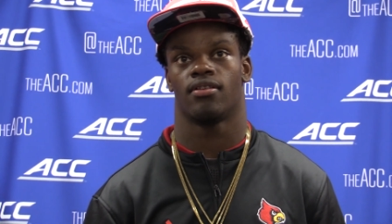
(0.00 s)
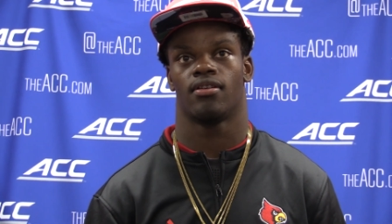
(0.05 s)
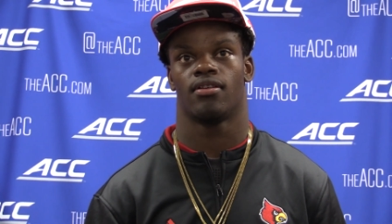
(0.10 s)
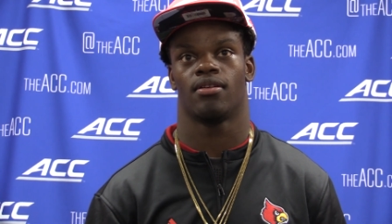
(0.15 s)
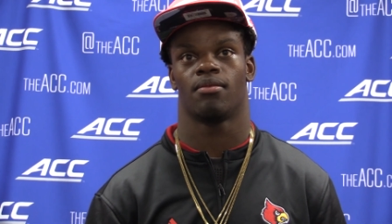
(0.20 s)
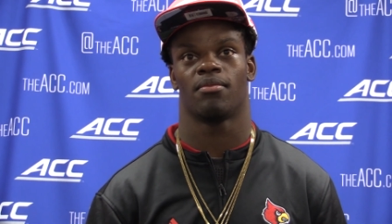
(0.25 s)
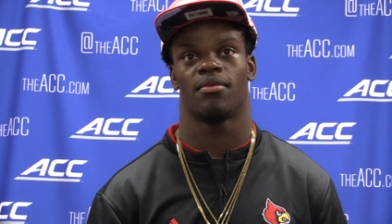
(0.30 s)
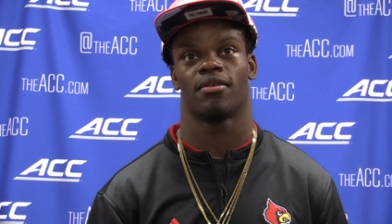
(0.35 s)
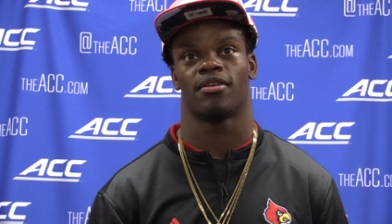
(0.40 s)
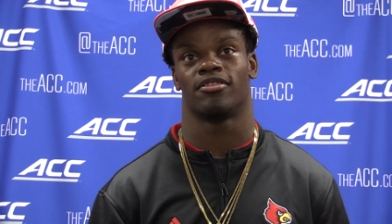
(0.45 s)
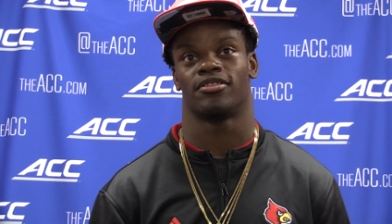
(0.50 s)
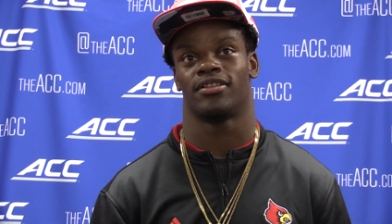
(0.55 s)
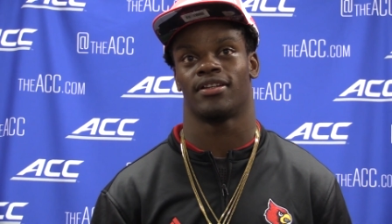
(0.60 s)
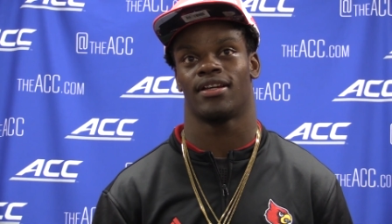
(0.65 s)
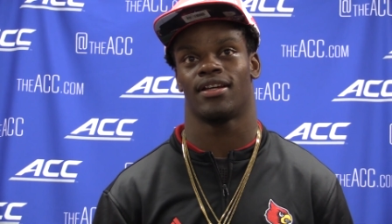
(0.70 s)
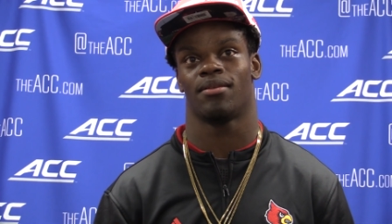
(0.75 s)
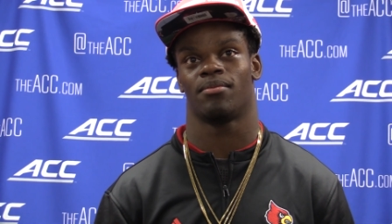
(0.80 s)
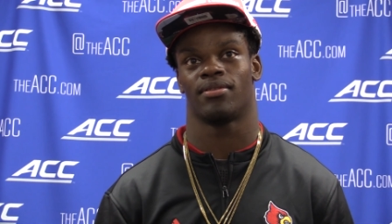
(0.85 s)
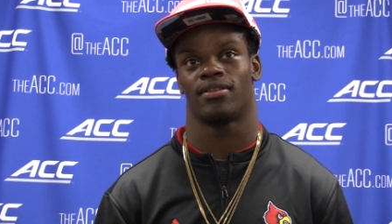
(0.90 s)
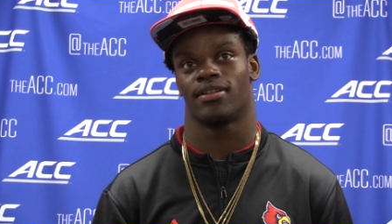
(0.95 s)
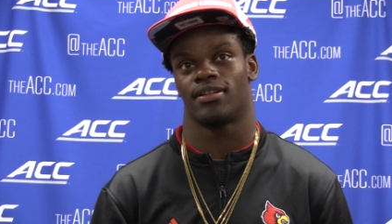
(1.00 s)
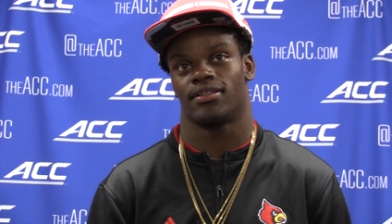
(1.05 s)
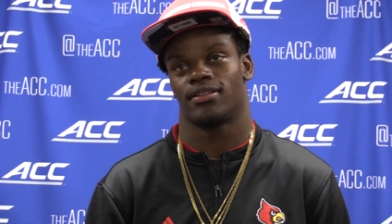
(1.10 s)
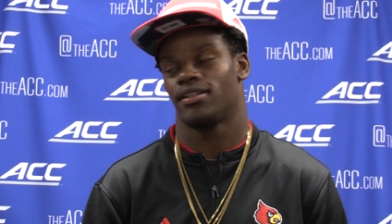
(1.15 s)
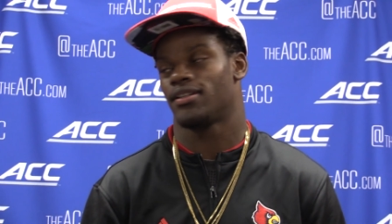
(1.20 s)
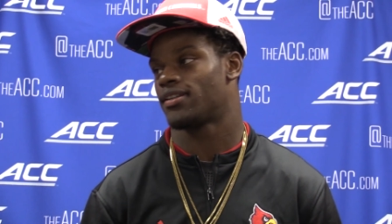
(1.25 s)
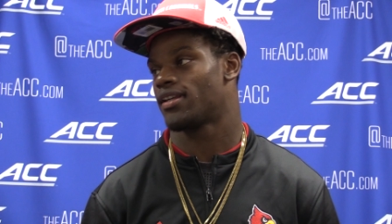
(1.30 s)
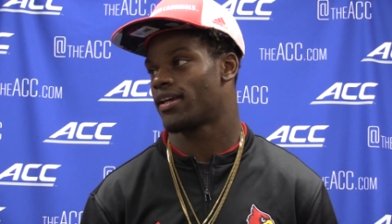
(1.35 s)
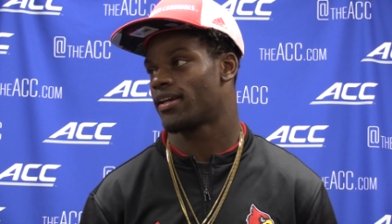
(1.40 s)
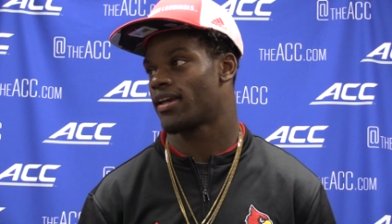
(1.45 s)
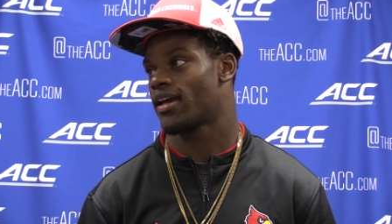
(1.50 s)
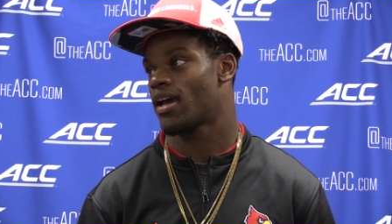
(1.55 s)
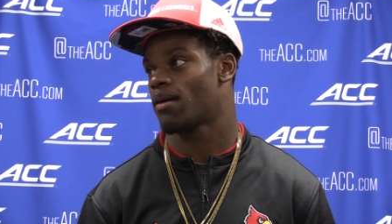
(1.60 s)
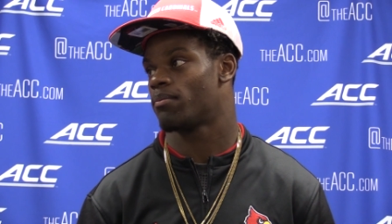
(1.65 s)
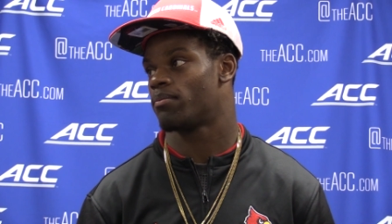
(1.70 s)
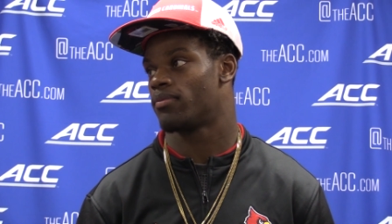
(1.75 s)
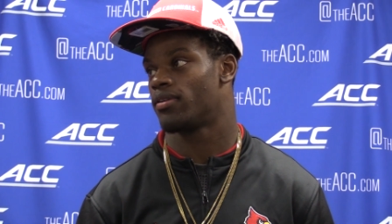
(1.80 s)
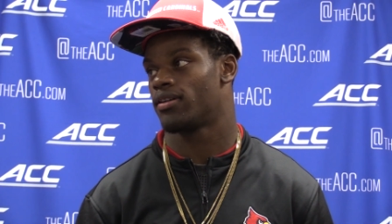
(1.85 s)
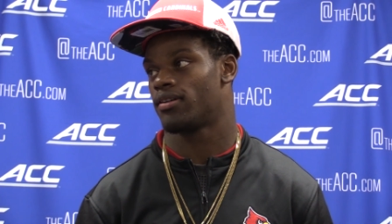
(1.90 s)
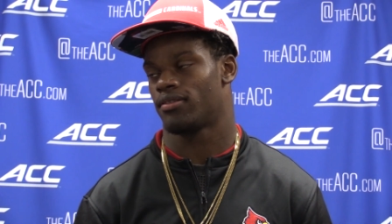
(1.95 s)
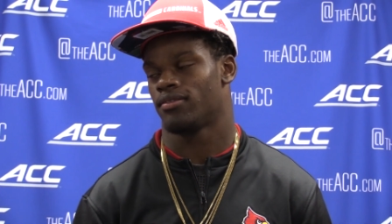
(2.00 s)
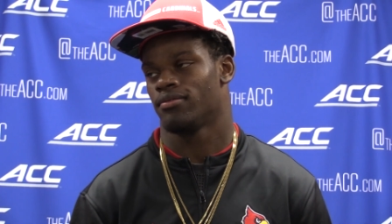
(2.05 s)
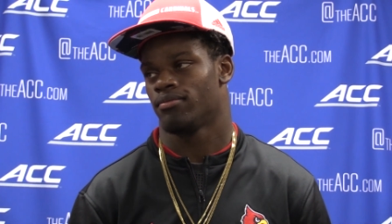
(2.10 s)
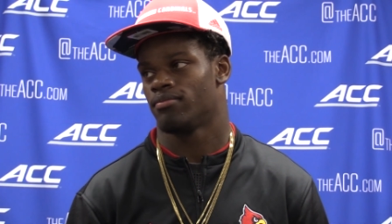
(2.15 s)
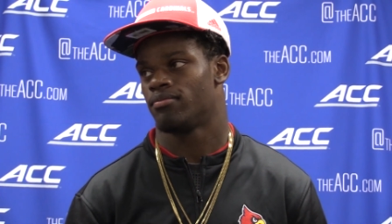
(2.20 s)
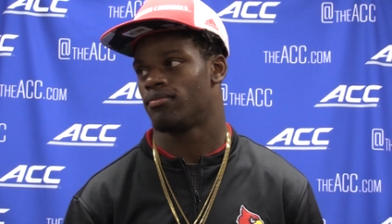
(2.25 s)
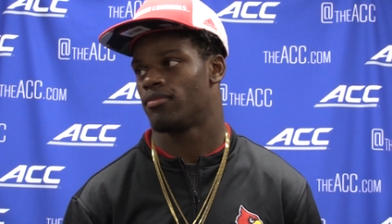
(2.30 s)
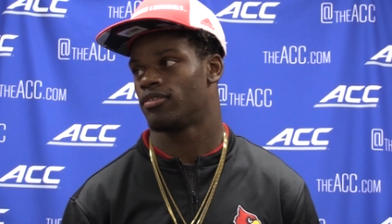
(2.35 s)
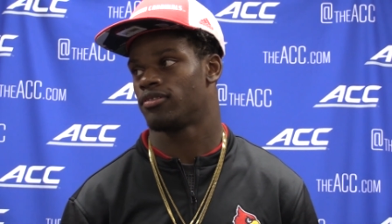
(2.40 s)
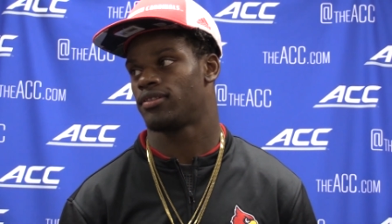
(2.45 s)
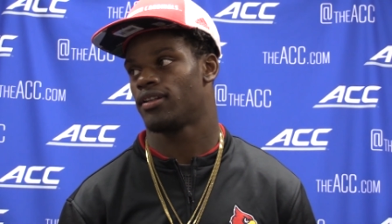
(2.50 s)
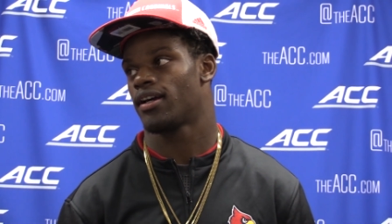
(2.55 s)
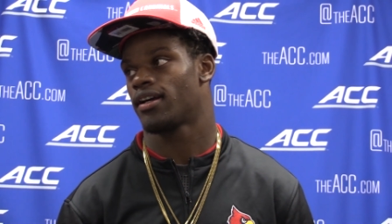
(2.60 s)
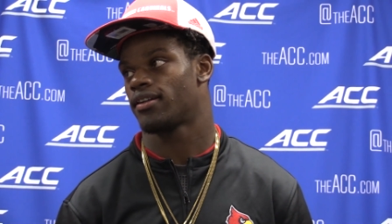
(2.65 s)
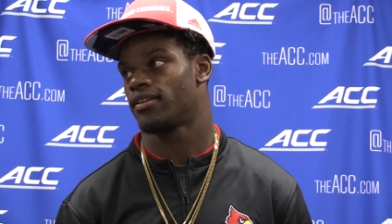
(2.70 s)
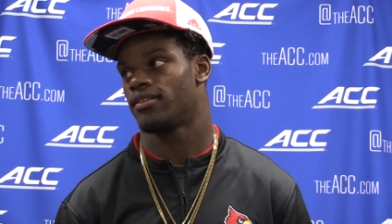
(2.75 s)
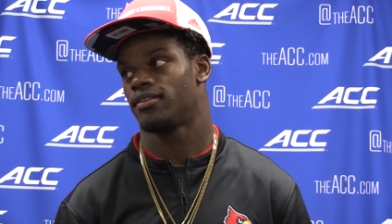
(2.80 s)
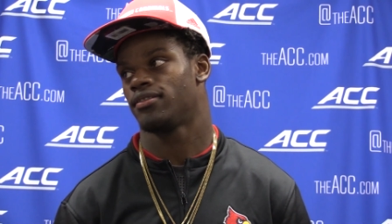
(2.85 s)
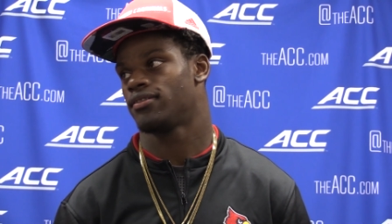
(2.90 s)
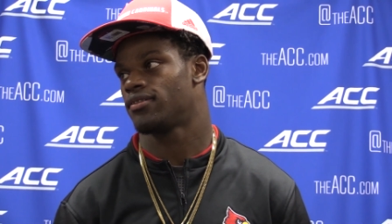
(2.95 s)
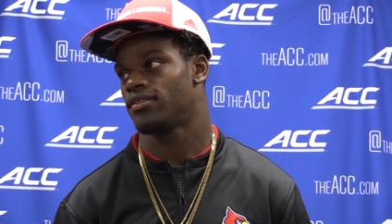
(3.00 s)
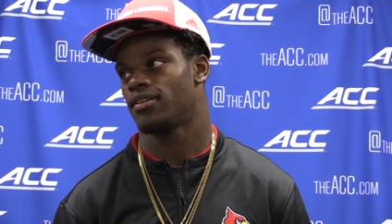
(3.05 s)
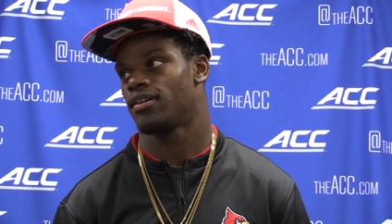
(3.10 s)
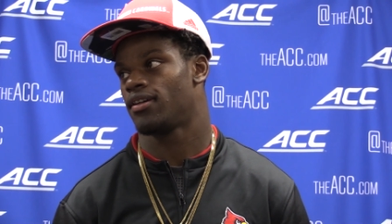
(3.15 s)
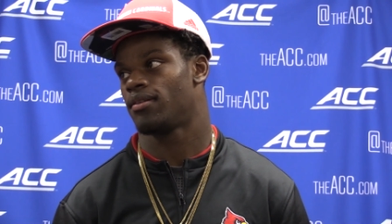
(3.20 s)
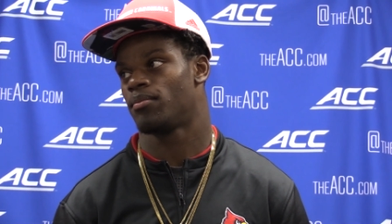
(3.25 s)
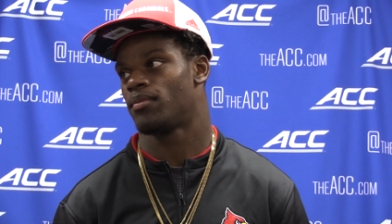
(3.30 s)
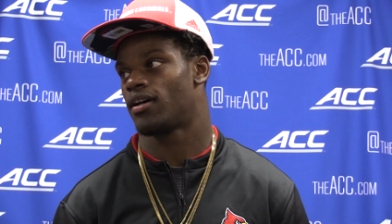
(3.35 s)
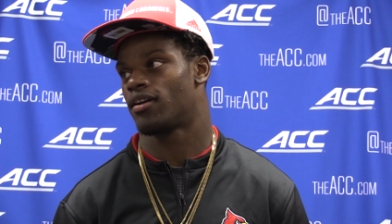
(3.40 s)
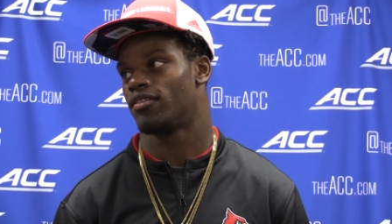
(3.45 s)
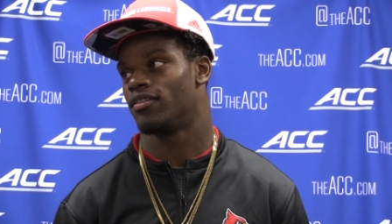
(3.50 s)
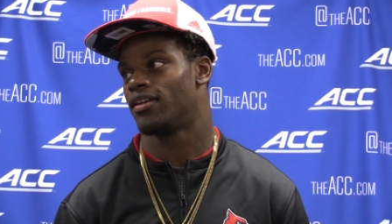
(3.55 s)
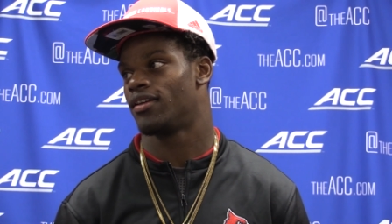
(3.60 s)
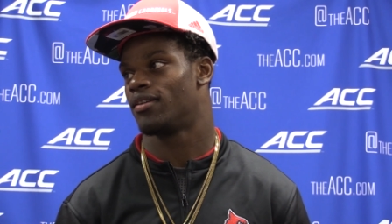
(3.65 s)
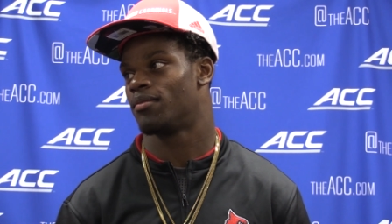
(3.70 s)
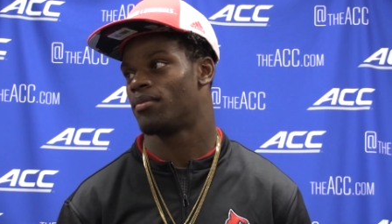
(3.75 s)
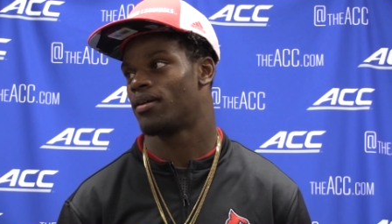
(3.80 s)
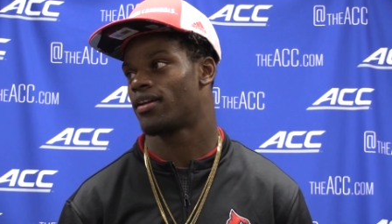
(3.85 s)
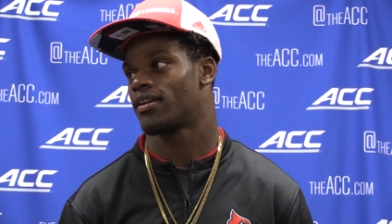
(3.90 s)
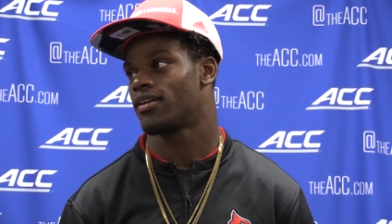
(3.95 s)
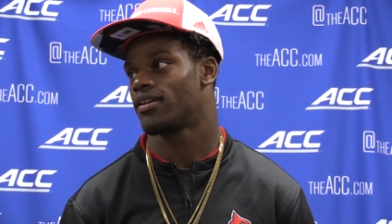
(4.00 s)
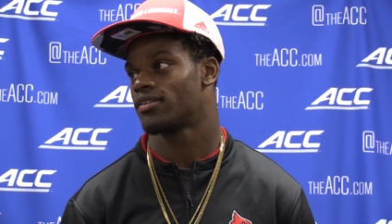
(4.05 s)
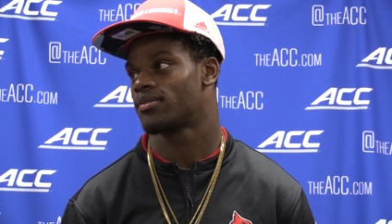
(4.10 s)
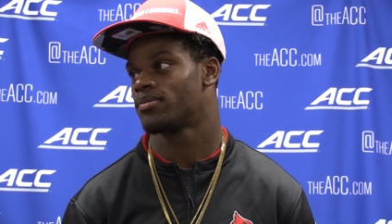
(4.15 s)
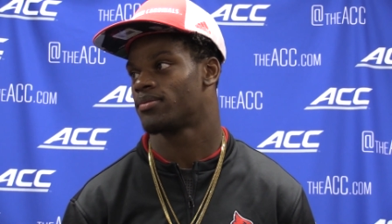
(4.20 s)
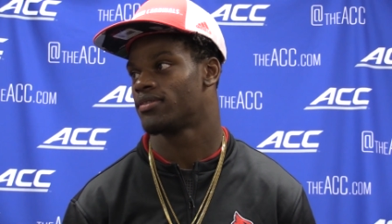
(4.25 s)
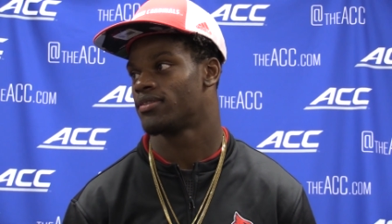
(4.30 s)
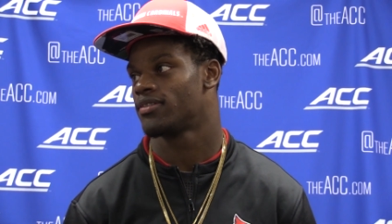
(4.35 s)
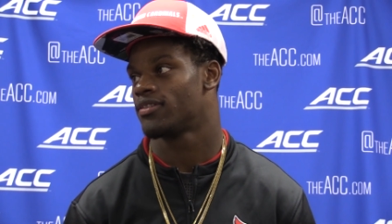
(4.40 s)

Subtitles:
I'm not going to say that because anything can happen, but most likely I'm not going to let anybody catch me.